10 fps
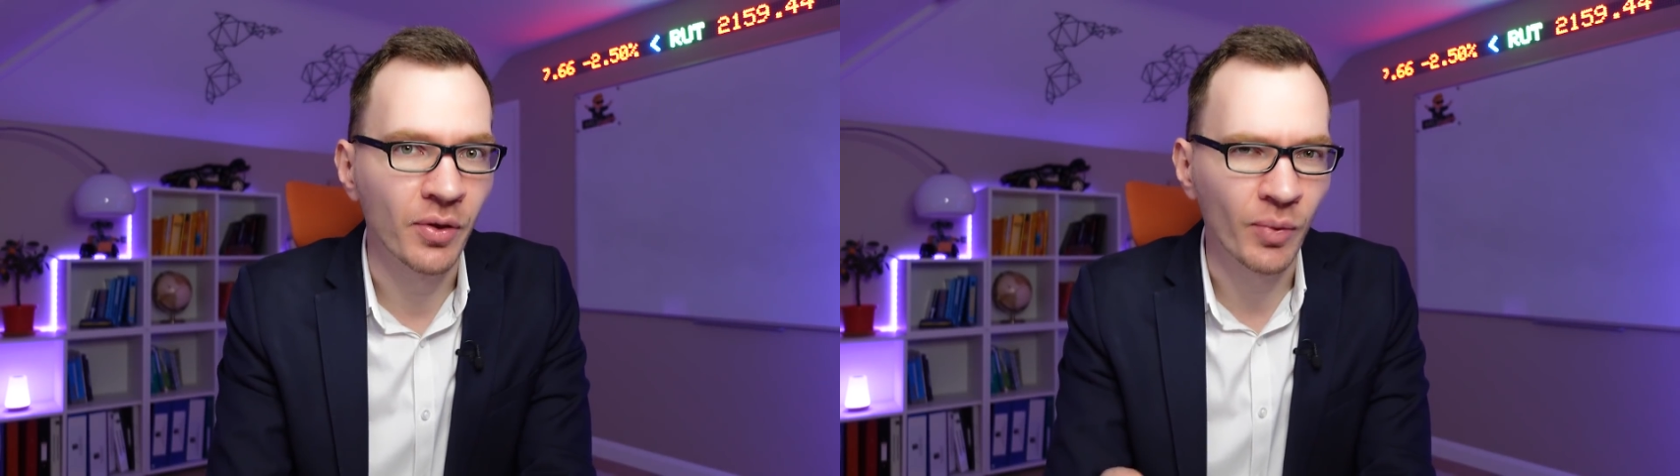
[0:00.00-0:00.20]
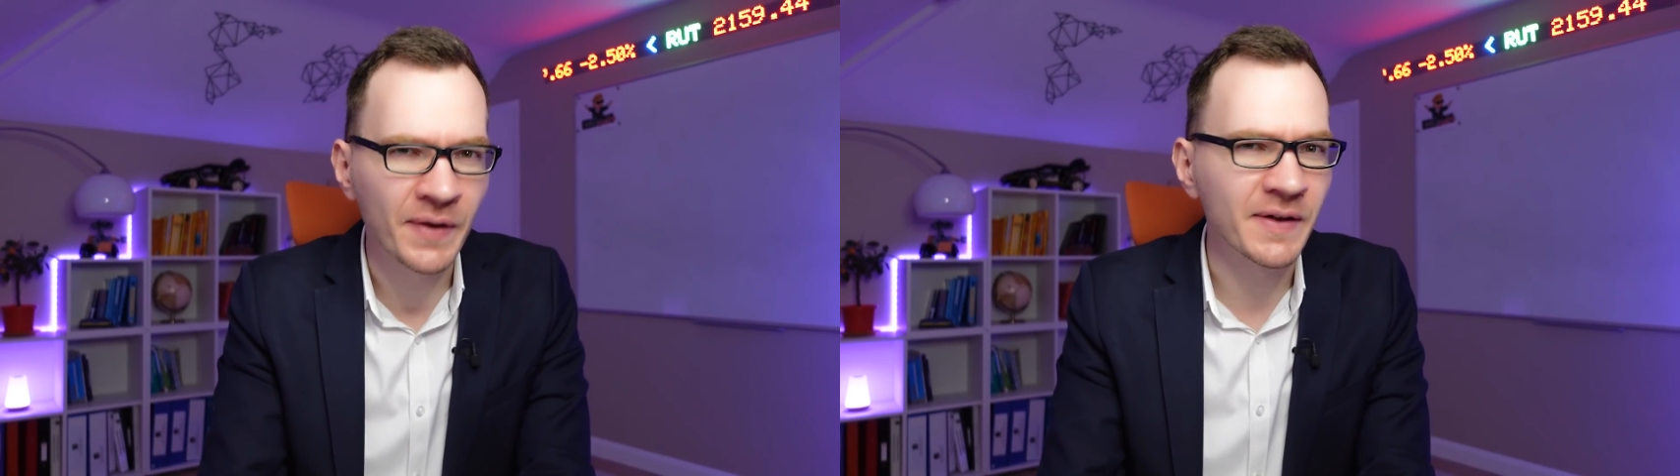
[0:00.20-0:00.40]

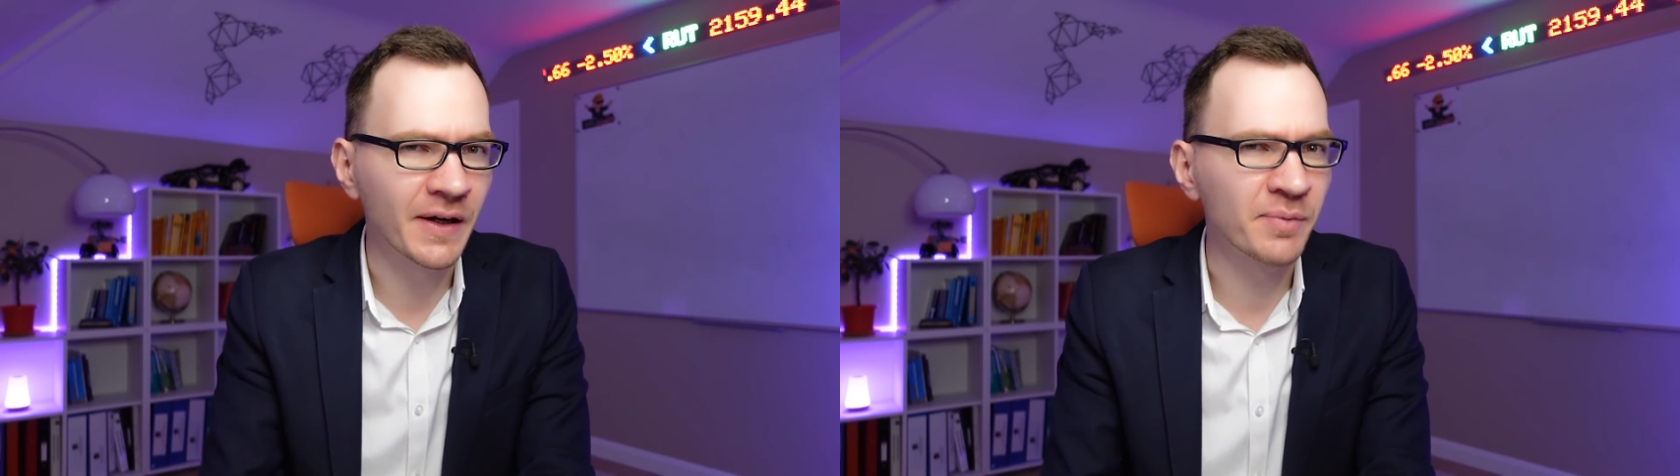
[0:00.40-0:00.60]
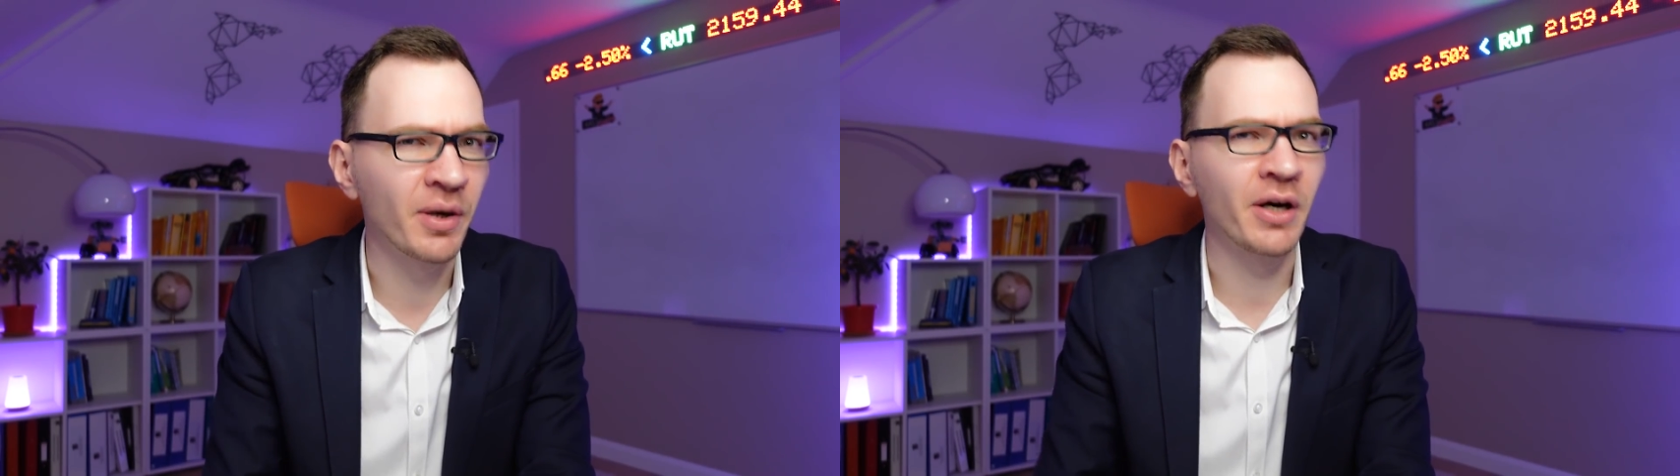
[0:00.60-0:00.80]
the ones that
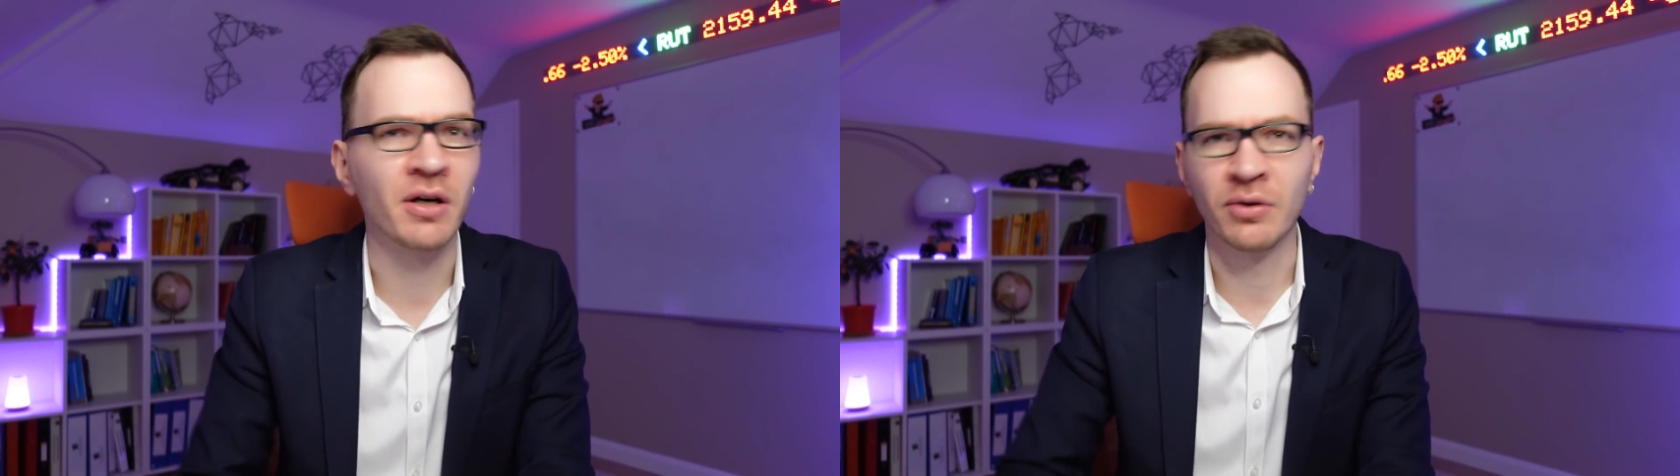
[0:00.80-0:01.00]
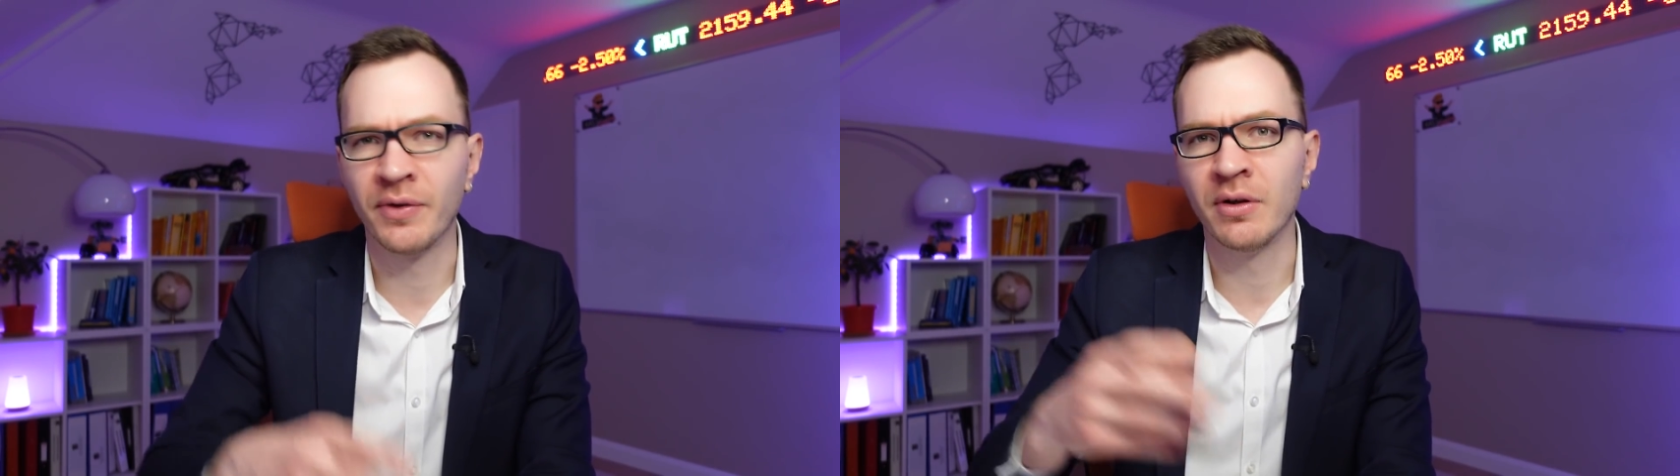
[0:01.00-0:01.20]

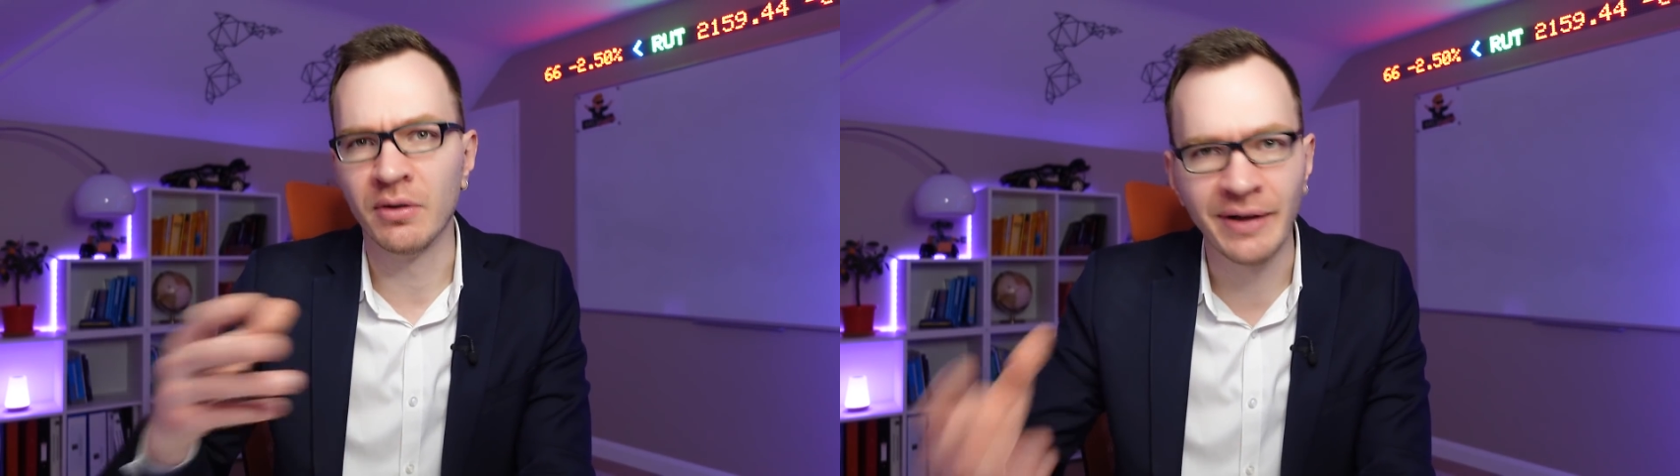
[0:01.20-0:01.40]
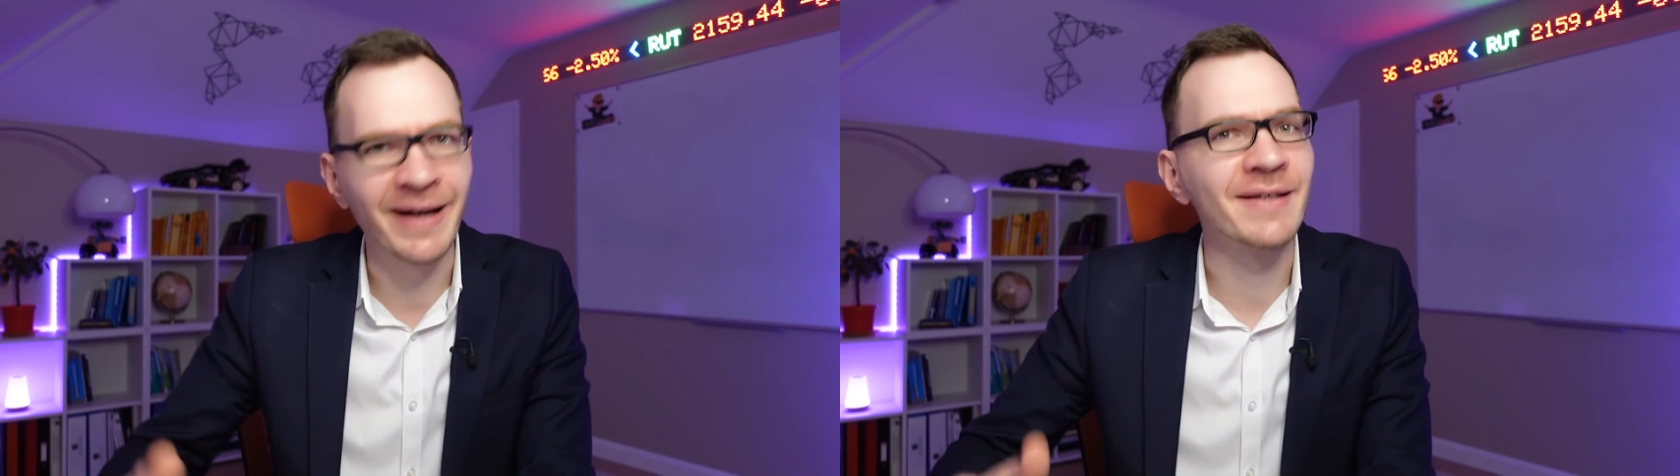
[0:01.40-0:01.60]
expire on the
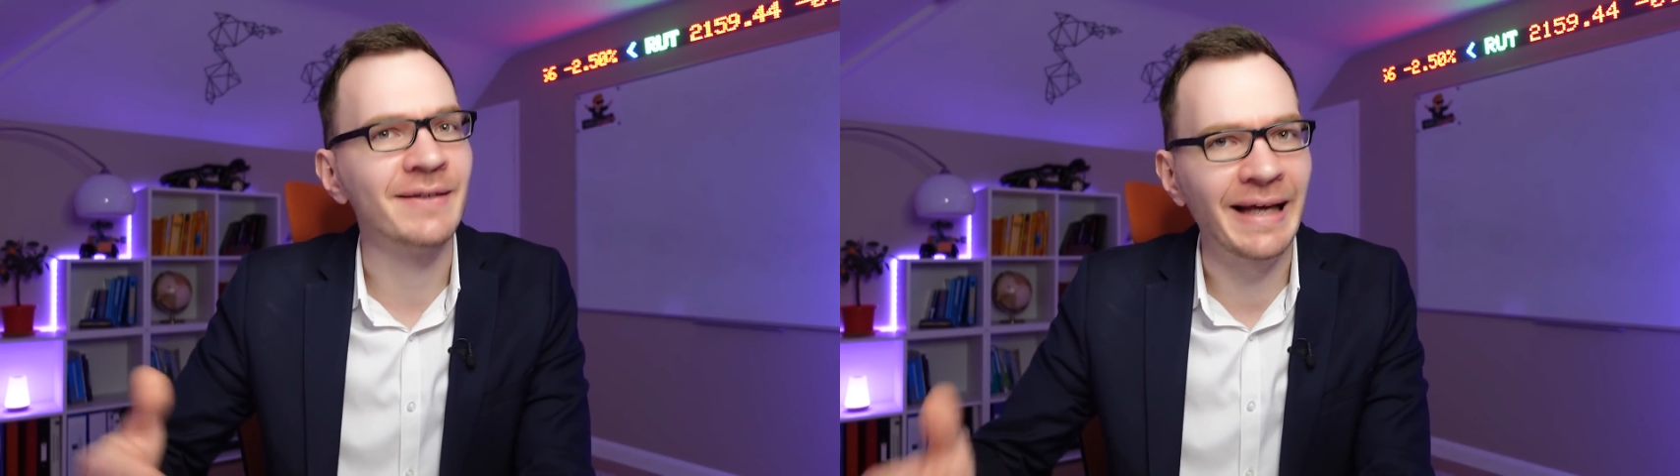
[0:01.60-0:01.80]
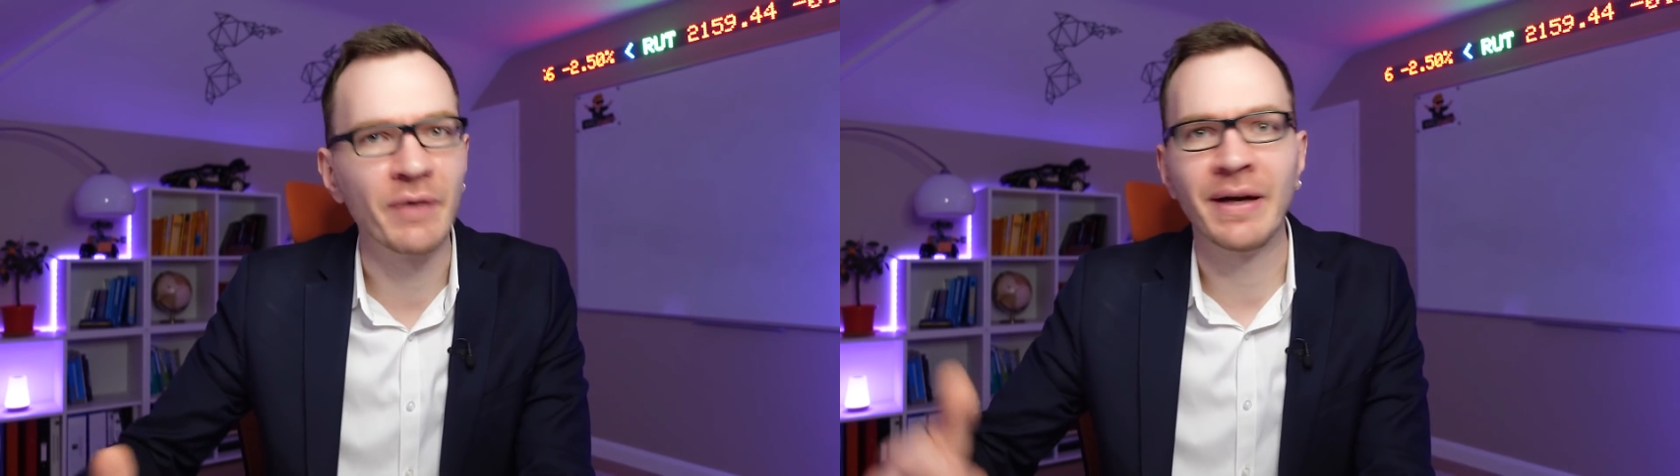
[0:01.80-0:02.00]
last
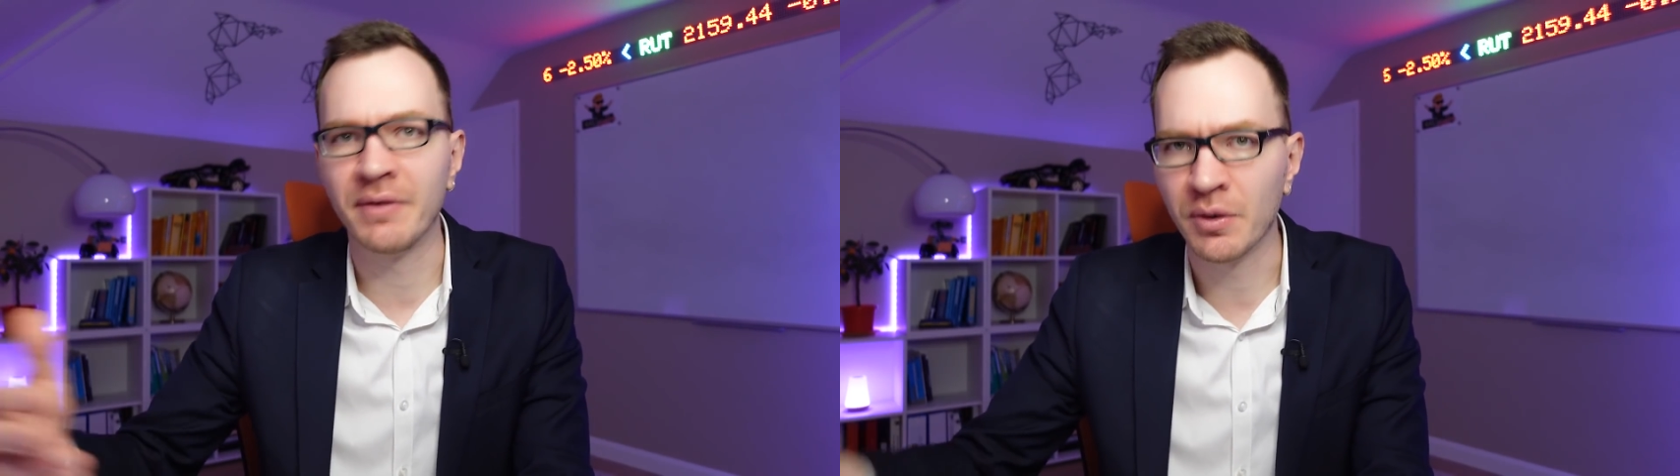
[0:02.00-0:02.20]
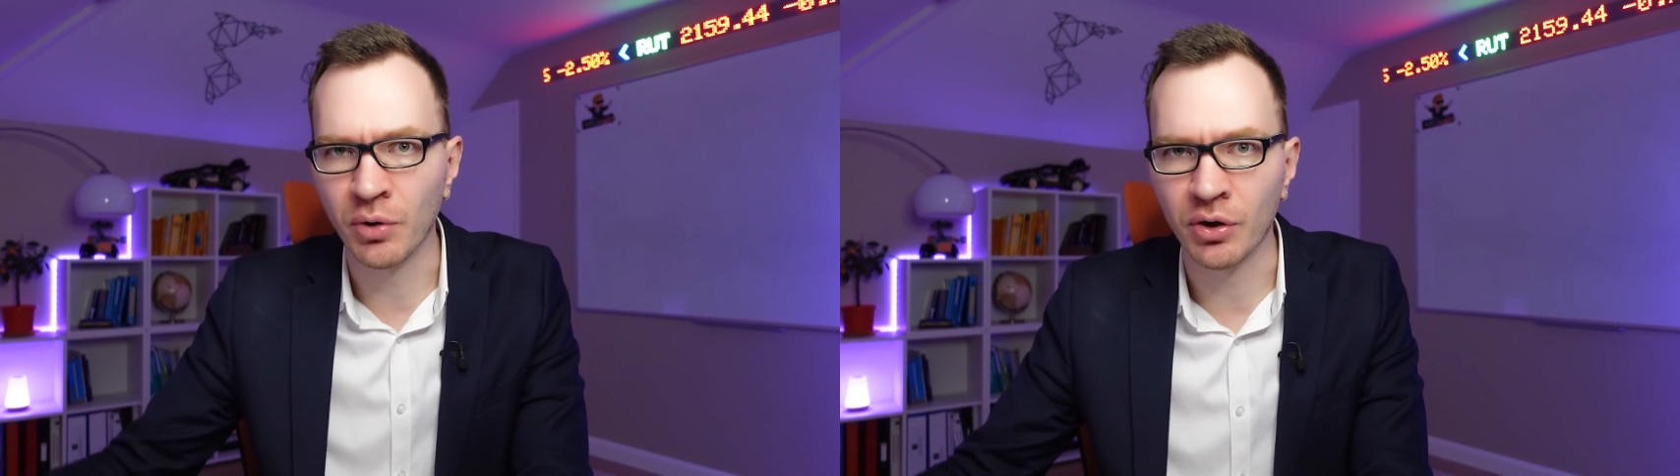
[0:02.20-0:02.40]
day of
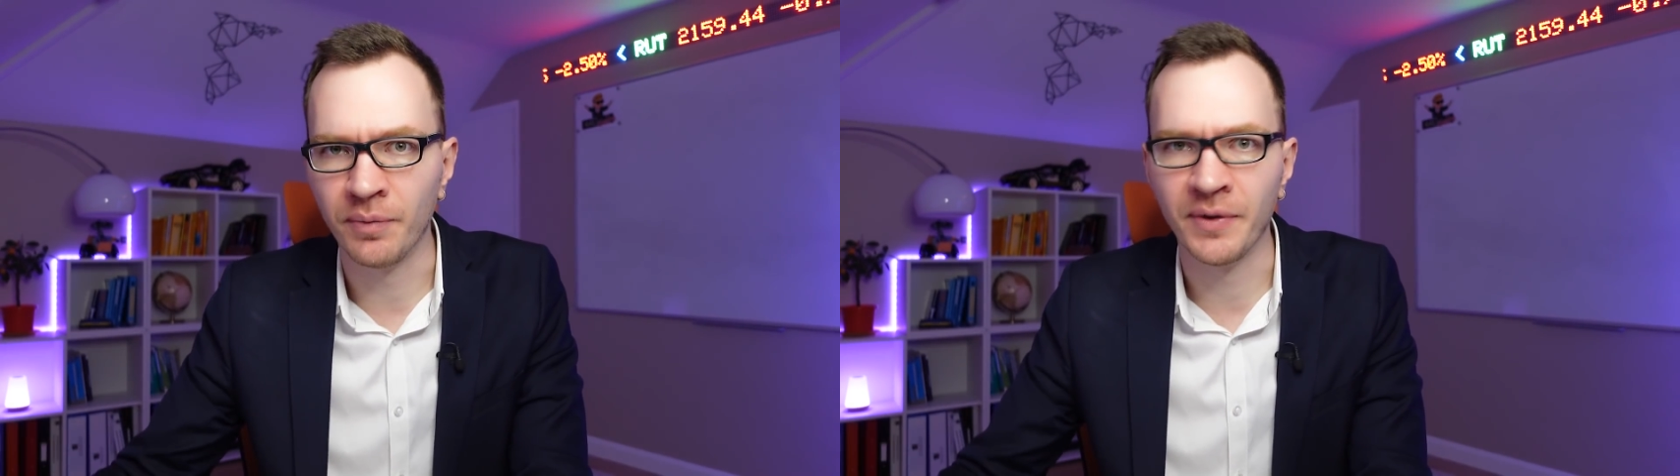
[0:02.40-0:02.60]
every quarter